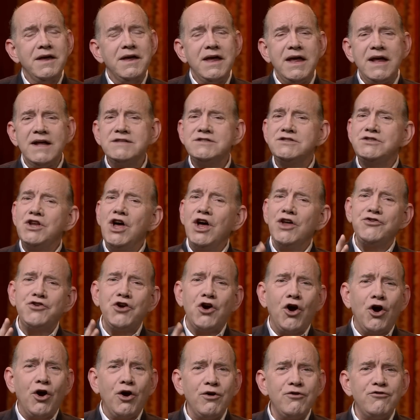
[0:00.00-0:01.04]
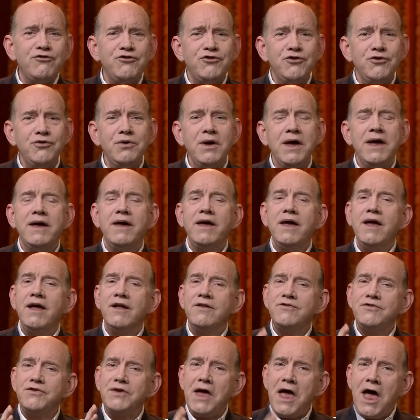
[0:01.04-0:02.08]
It's not to hurt you,
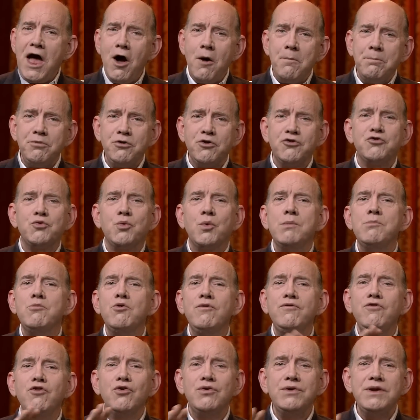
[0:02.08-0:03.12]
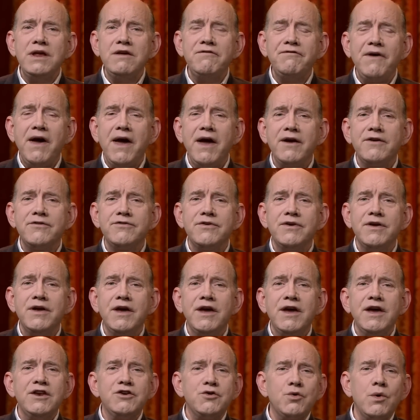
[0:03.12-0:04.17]
it's to help you, to remove your defects,
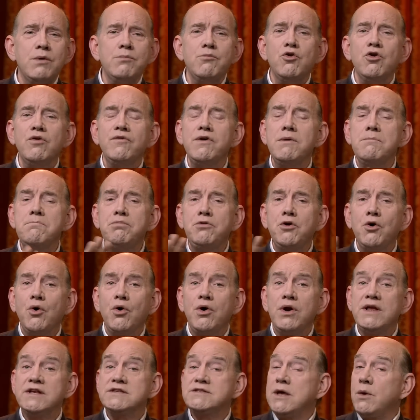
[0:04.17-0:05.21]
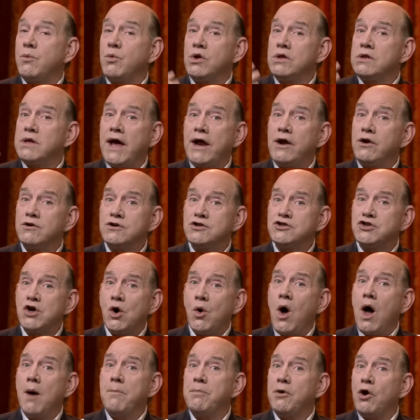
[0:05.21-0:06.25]
to remove impurities that would later show
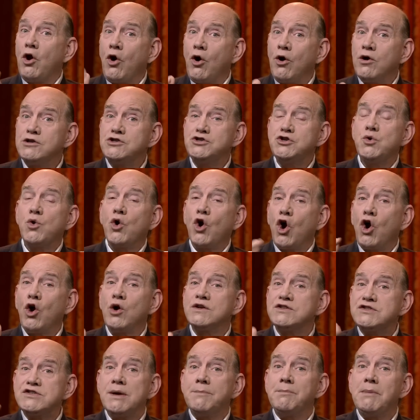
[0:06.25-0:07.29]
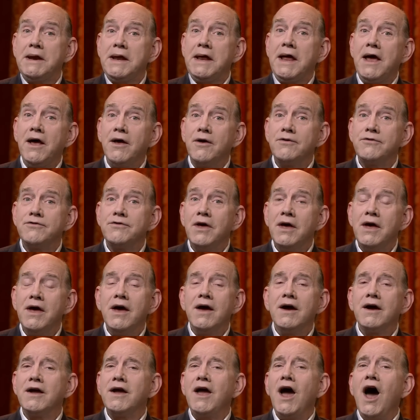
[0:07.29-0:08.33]
up and hurt you or hurt somebody else.
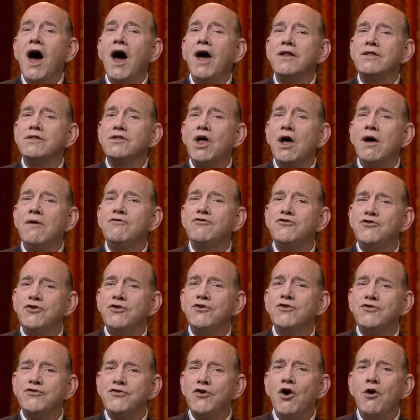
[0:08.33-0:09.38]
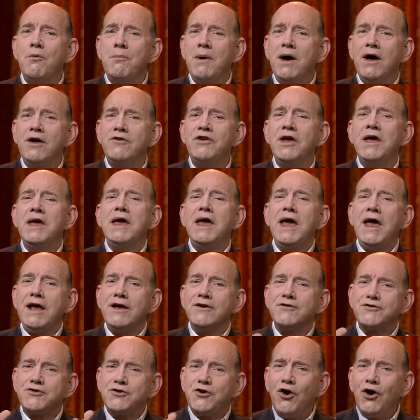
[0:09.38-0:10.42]
God loves you so much,
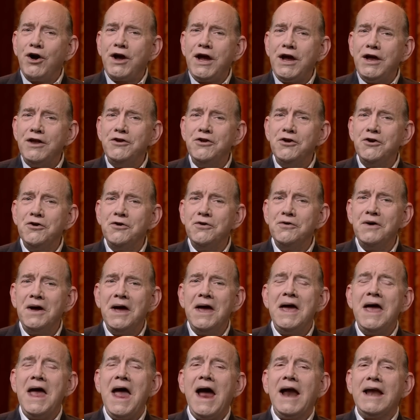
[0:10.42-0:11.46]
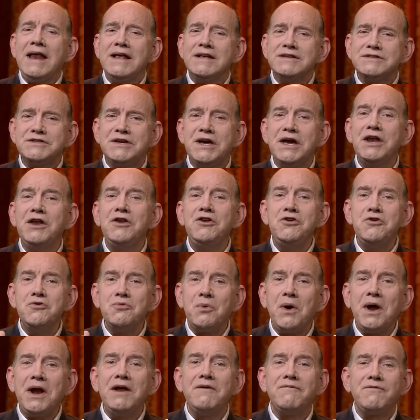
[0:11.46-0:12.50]
He's cooking you and He's getting you
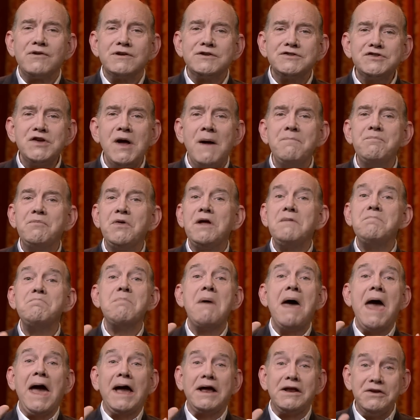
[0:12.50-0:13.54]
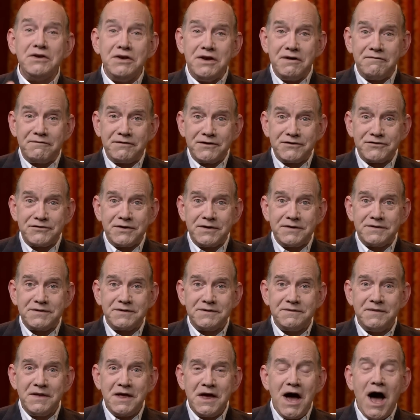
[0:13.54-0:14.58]
ready for something magnificent.
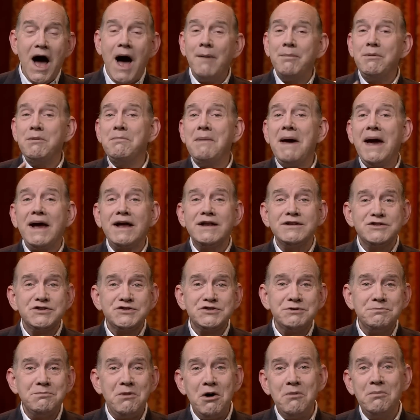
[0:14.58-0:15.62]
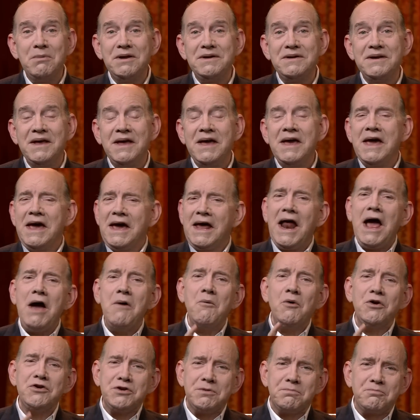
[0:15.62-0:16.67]
I'll be back in just a moment, and I
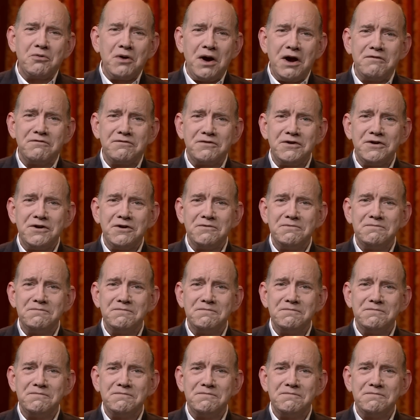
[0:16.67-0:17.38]
want to pray for you.